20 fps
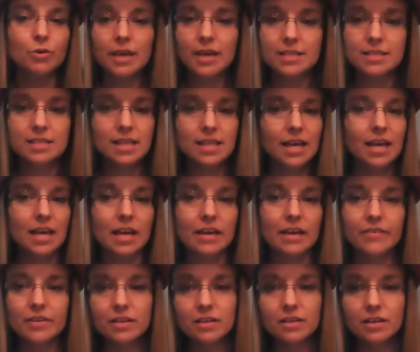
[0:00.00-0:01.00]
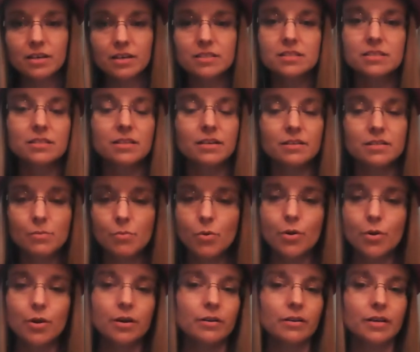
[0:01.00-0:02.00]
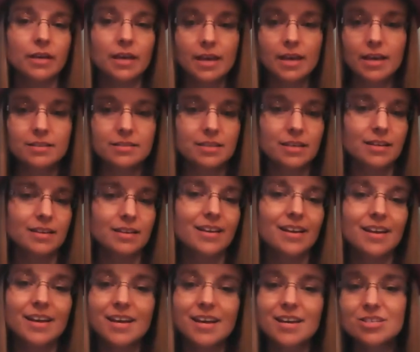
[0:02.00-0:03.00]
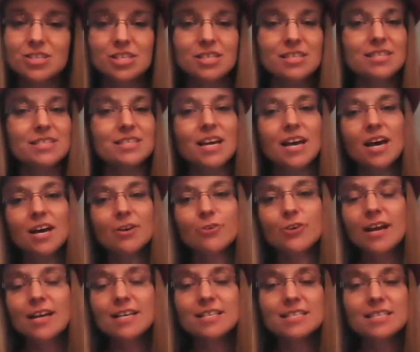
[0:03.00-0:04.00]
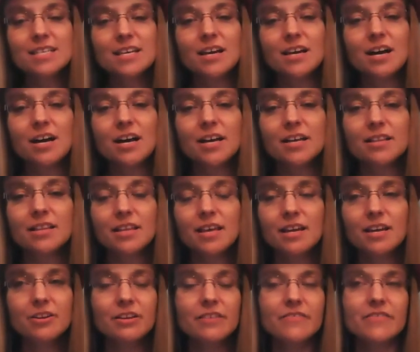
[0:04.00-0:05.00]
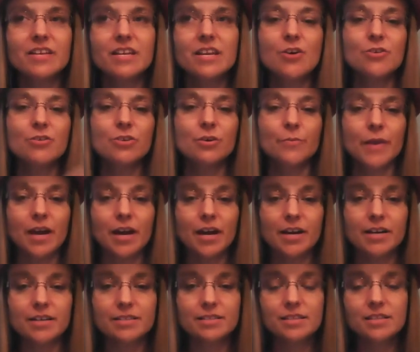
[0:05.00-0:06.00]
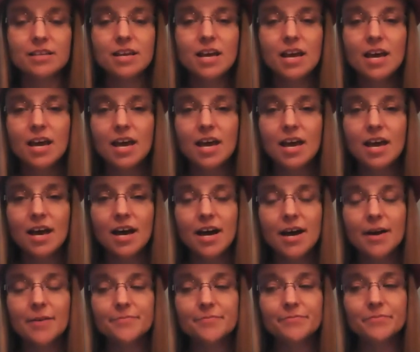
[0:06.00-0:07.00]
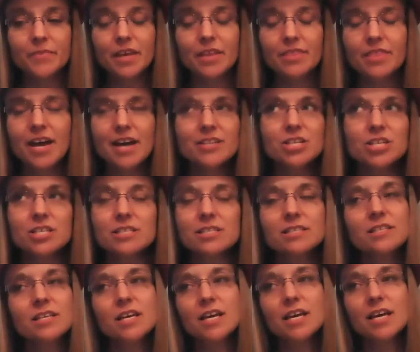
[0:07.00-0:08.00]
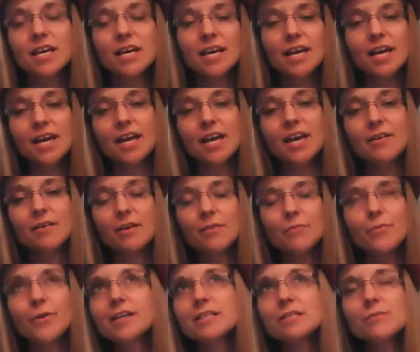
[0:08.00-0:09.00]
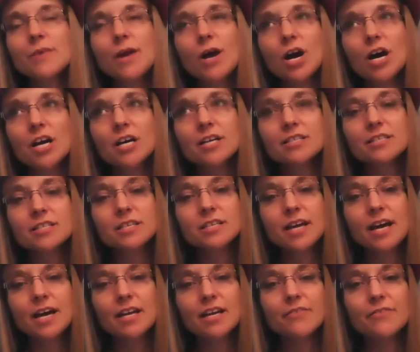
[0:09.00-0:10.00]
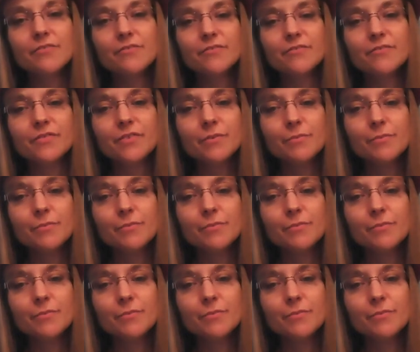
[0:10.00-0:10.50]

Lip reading: kids, and they can't even support kids, and it's just crazy. They don't even know their parents, and that just it breaks my heart to kind of